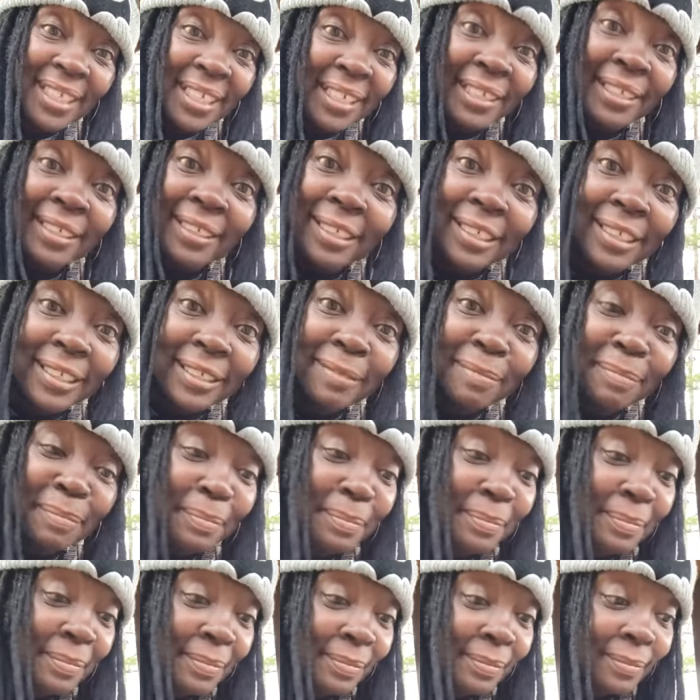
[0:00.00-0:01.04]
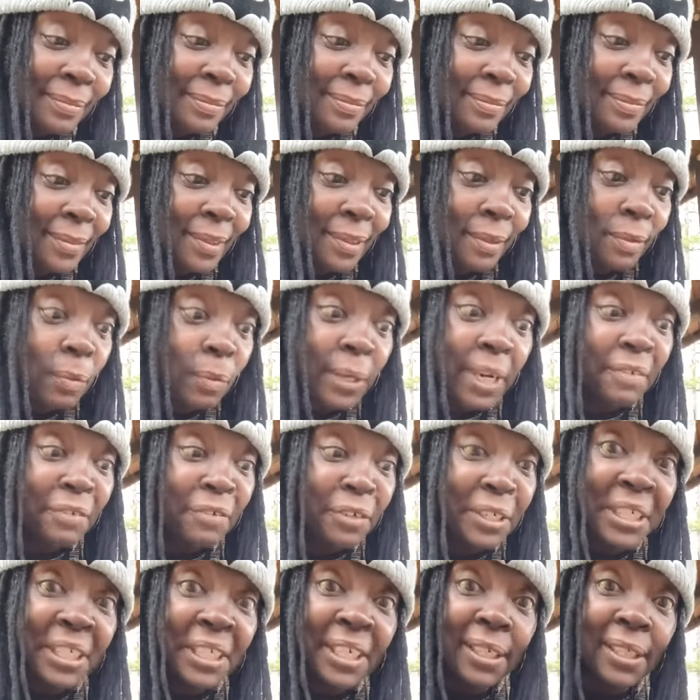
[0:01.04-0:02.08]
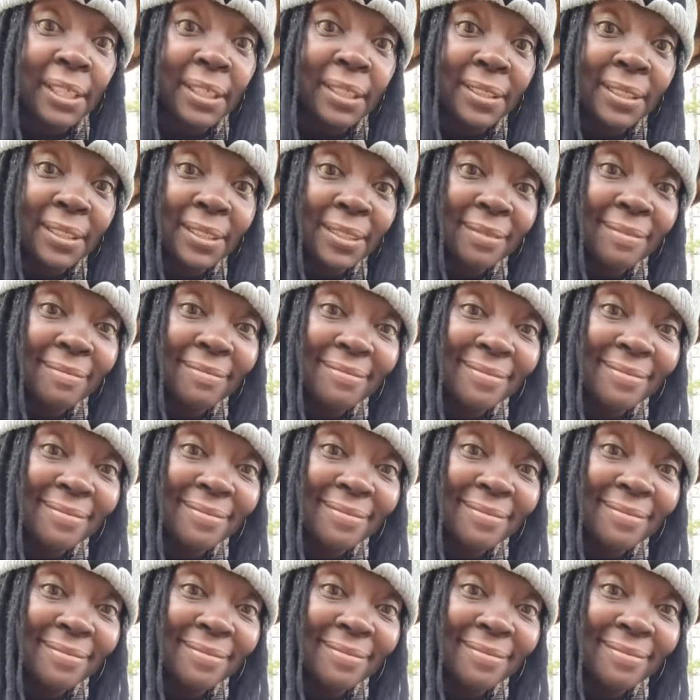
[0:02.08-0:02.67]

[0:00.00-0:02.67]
it. Whatever it is.